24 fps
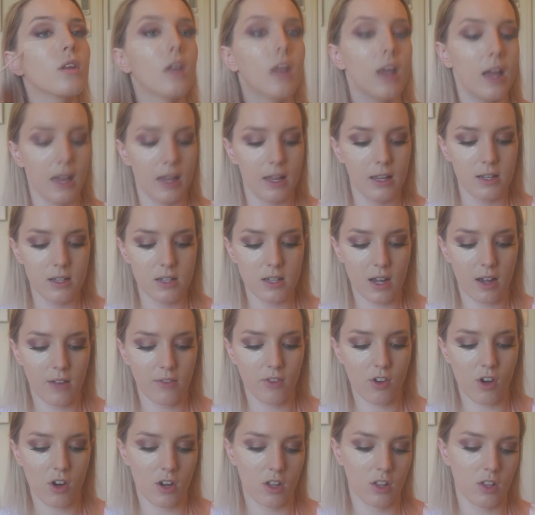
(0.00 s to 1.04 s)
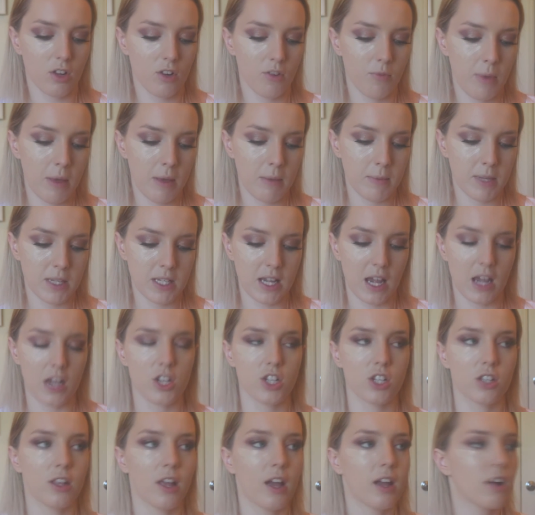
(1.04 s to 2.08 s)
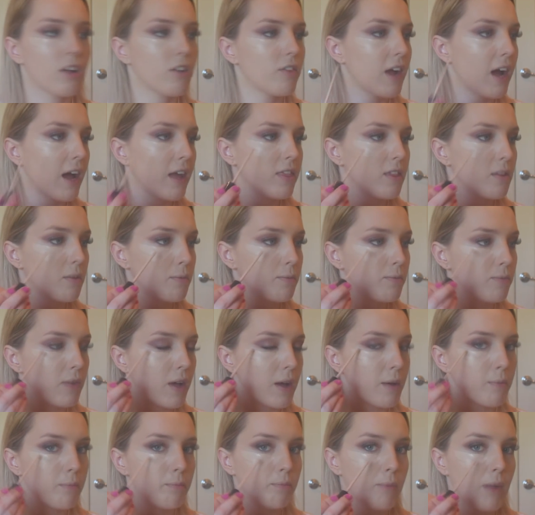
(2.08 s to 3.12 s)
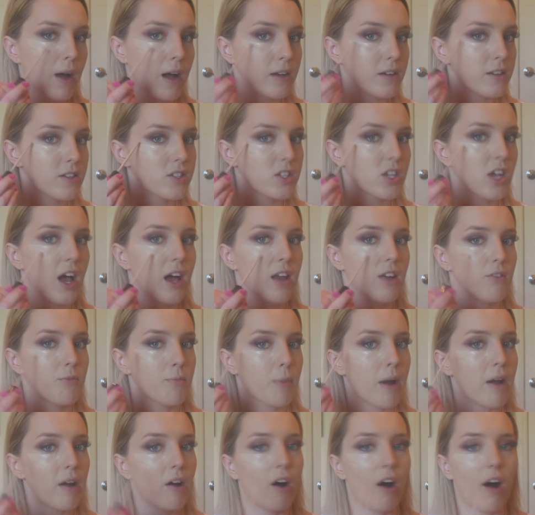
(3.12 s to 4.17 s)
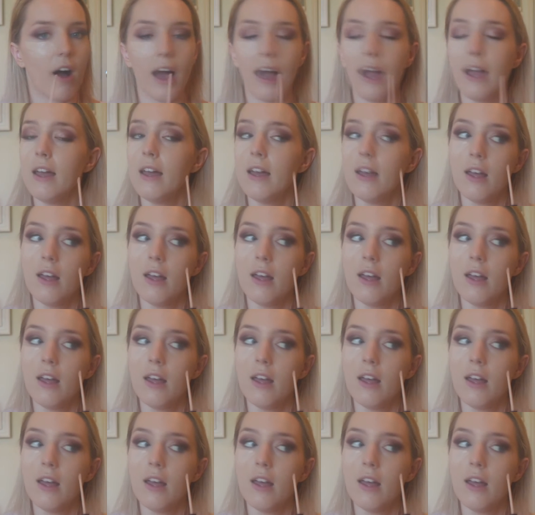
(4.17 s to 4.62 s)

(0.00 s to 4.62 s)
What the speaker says: and I've got a lot of pigmentation like around the underside of my eye.